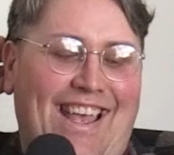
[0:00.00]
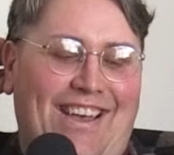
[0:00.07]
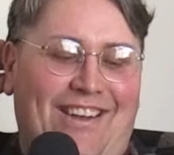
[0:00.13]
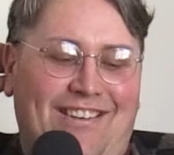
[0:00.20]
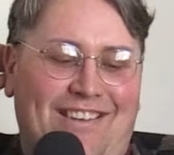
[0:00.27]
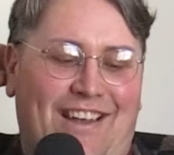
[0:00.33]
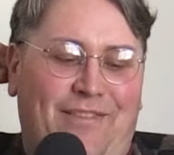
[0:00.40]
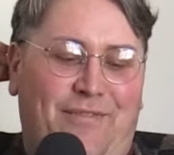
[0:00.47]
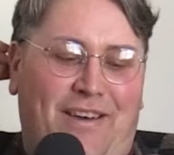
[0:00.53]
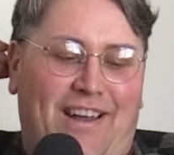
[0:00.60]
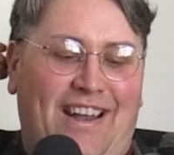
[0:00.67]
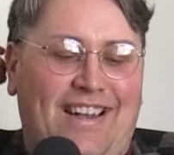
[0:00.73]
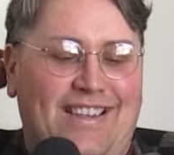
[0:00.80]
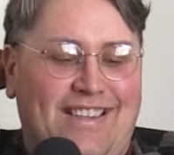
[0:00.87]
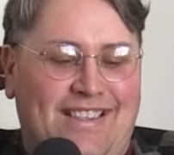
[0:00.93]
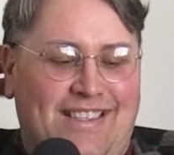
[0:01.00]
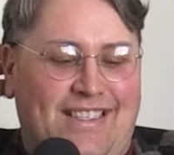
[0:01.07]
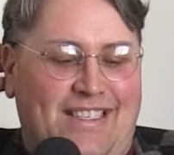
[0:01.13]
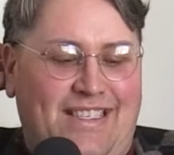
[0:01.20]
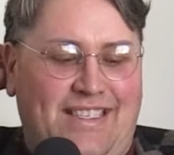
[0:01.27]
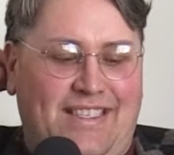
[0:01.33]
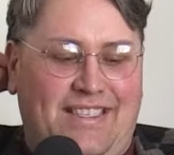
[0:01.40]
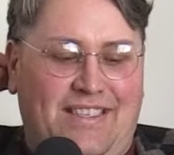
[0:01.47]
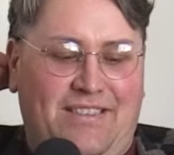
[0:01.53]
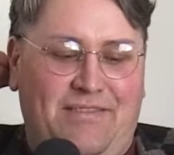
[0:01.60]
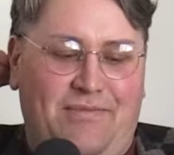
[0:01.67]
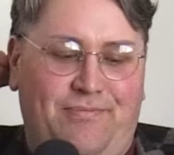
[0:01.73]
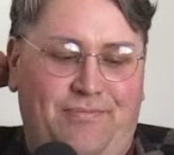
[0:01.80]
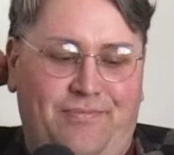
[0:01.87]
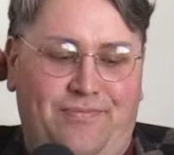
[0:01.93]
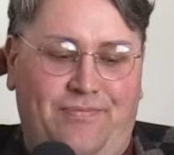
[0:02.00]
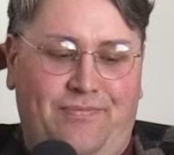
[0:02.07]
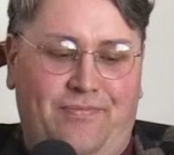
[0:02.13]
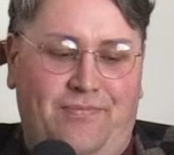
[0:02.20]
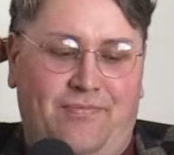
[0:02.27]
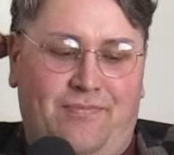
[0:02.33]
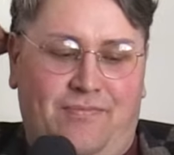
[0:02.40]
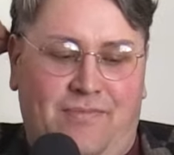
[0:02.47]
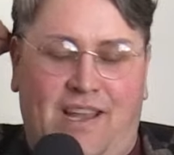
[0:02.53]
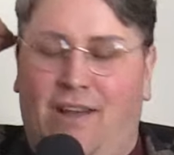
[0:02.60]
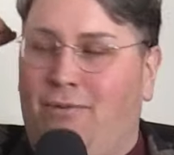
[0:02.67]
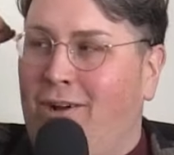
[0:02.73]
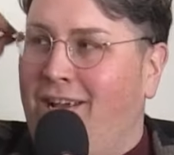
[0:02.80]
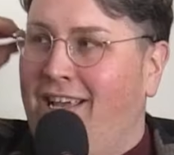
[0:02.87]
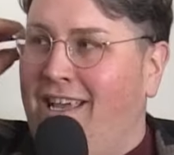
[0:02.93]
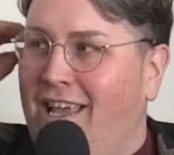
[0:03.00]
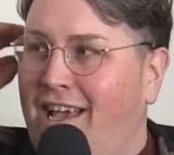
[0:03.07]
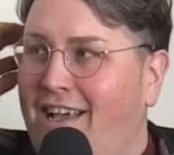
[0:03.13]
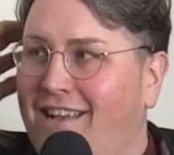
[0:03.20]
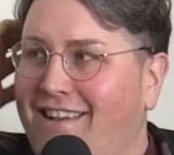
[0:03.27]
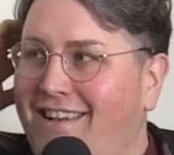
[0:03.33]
Hooked on phonics is not working yet.